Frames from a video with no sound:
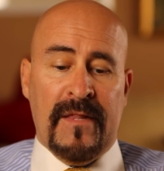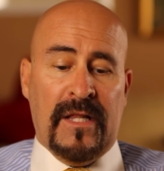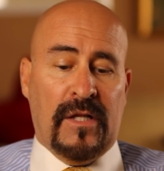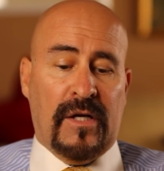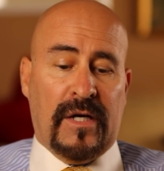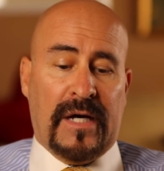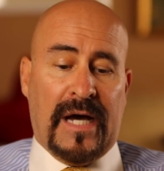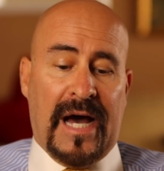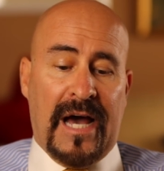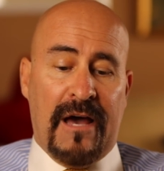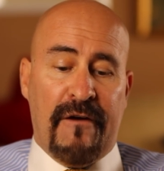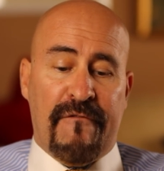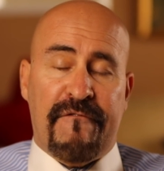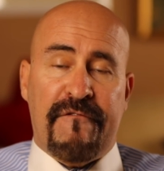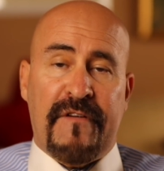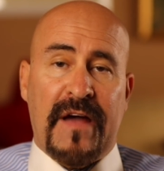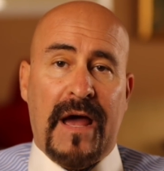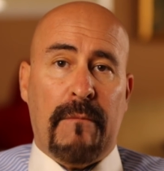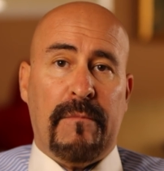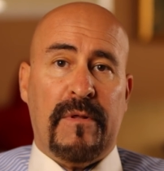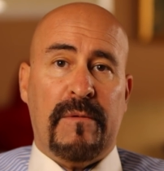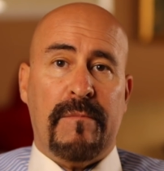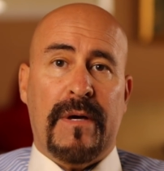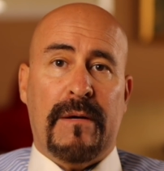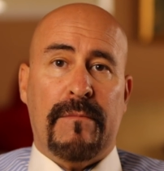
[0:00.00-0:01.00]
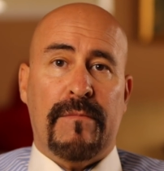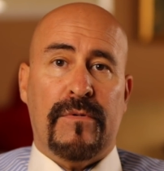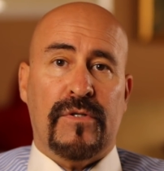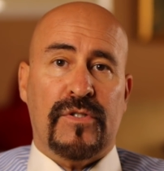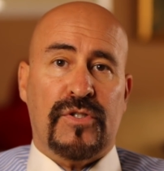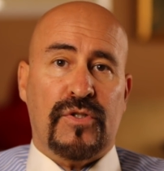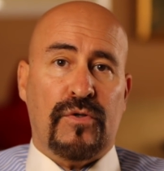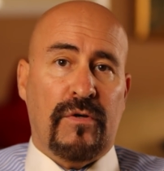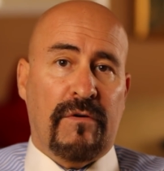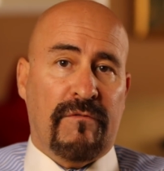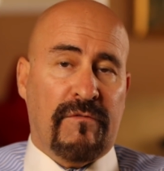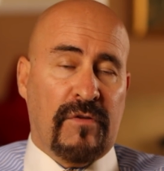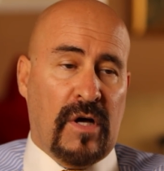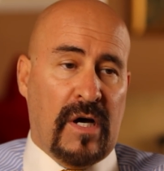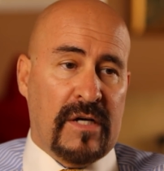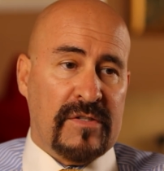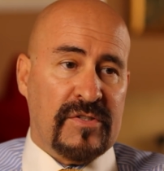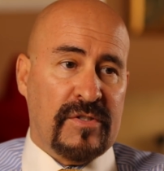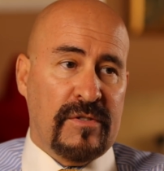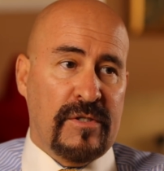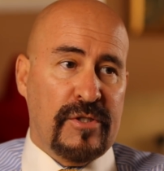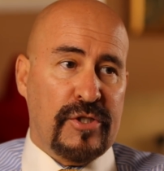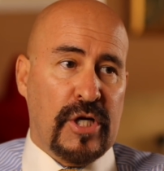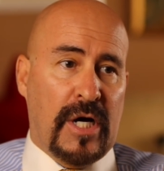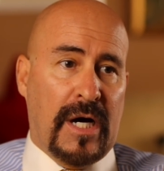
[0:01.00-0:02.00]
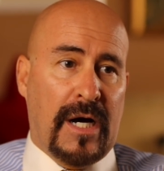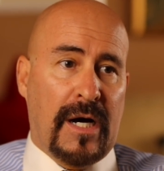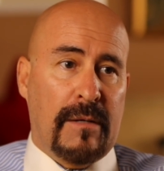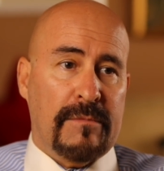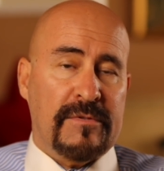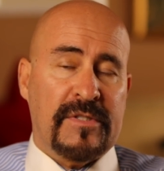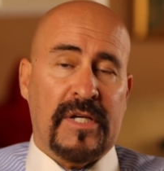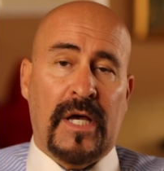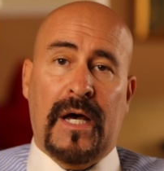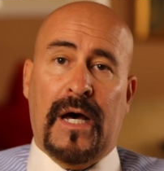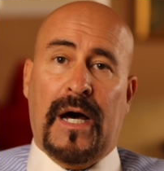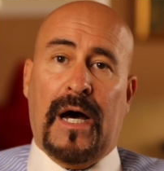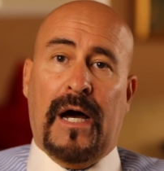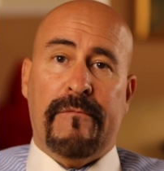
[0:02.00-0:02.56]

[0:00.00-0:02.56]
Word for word: Look, I have family members who have lost their jobs.